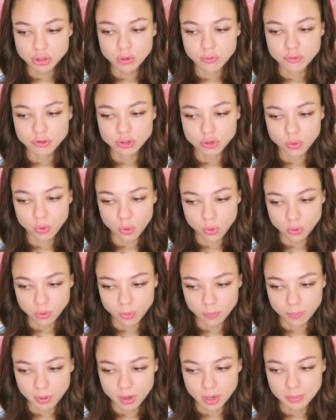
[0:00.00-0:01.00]
and went to
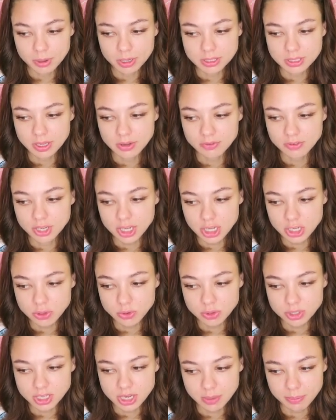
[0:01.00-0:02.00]
school. As usual, he
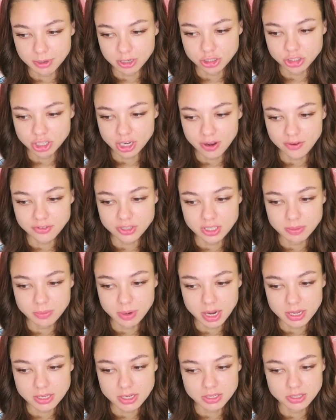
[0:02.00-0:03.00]
didn't pay any
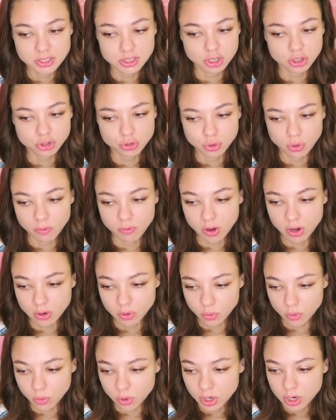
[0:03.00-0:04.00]
attention to anything around
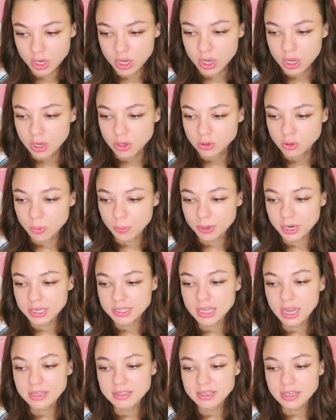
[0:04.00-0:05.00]
him. But
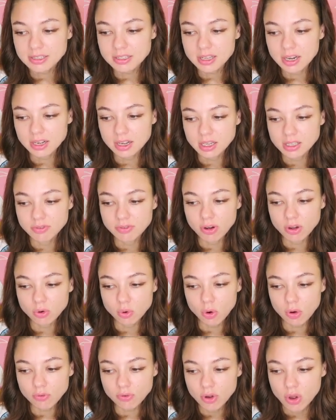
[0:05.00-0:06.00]
after passing a few
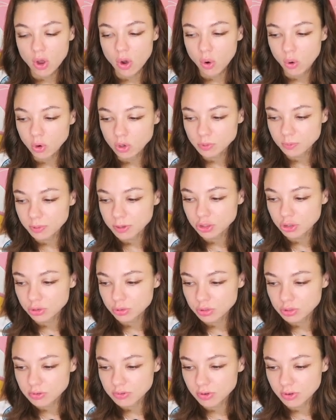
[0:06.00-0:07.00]
yards, he felt a
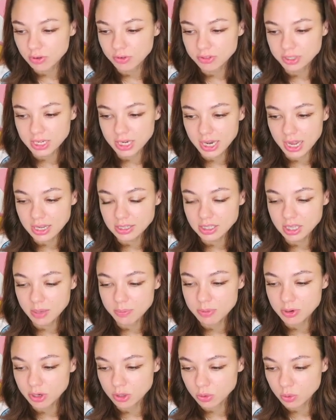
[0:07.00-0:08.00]
look and
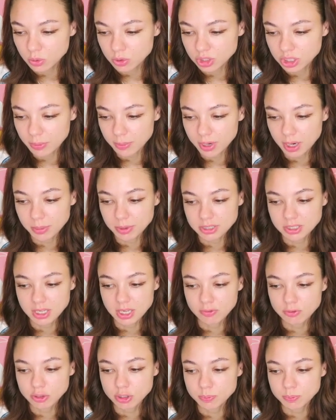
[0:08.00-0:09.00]
turned around. There
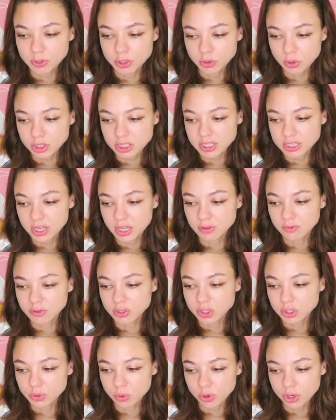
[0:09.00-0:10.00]
stood a tall
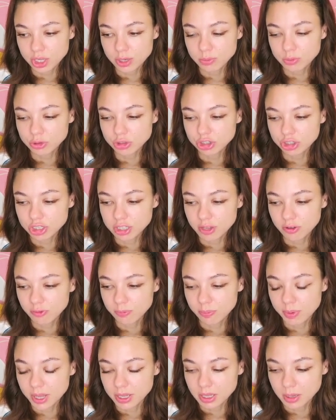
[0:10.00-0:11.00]
man in a white
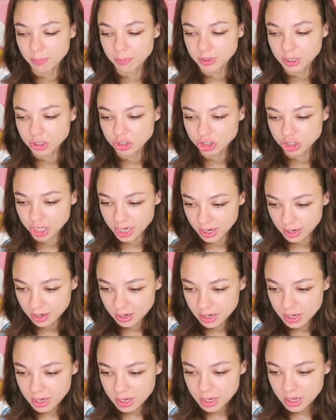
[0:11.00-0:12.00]
cloak right behind him.
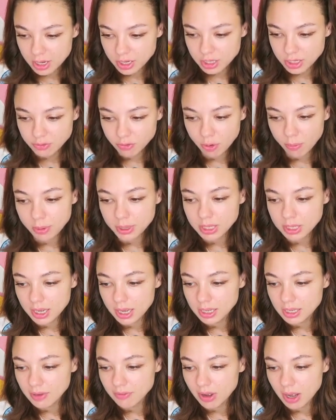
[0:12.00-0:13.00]
His head
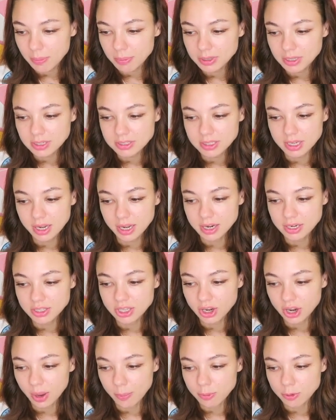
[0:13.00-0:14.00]
was covered with a
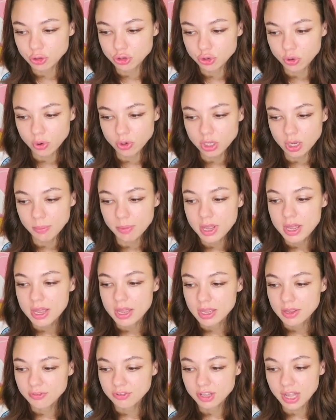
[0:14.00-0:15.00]
hood, and Mikey
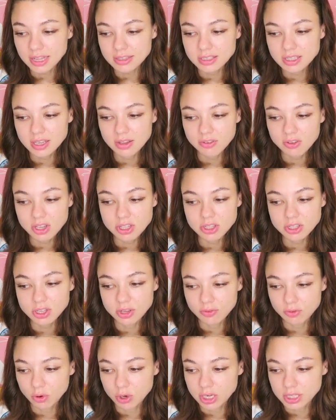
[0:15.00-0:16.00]
couldn't see his
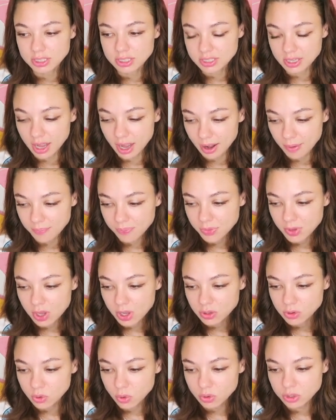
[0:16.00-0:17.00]
face. But he
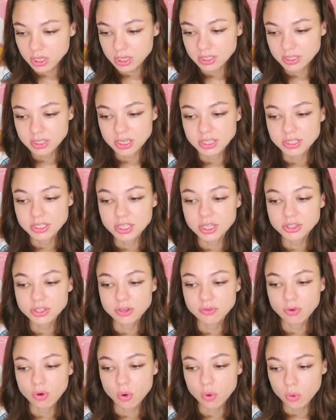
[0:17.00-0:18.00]
could see his
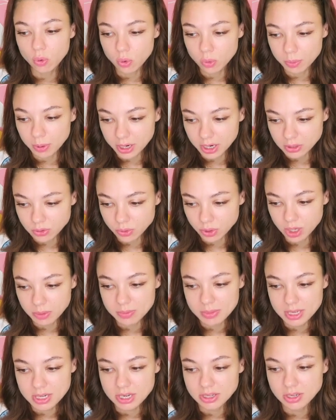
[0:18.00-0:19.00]
lips. They slowly
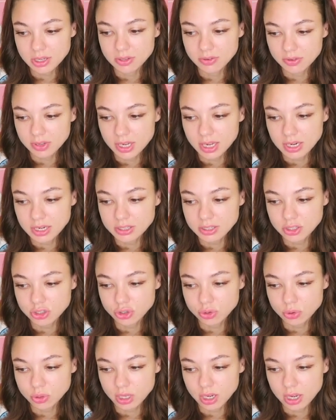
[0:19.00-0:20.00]
moved and said
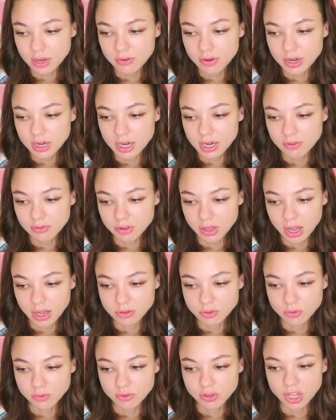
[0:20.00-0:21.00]
something to him.
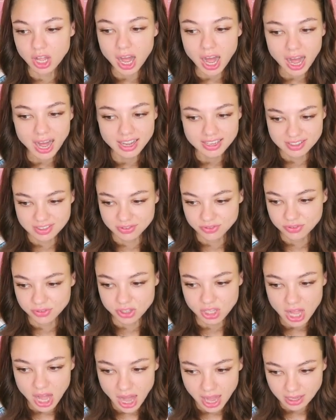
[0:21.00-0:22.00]
Mike,
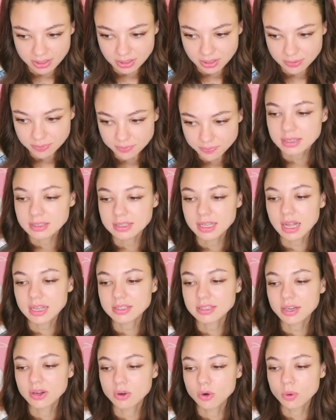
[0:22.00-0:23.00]
Mike.
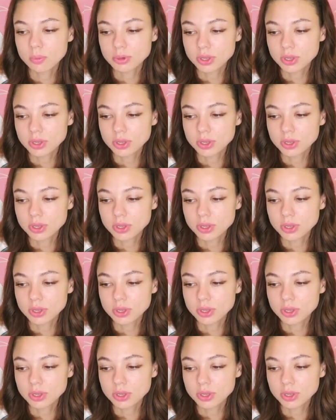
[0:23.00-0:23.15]
Somebody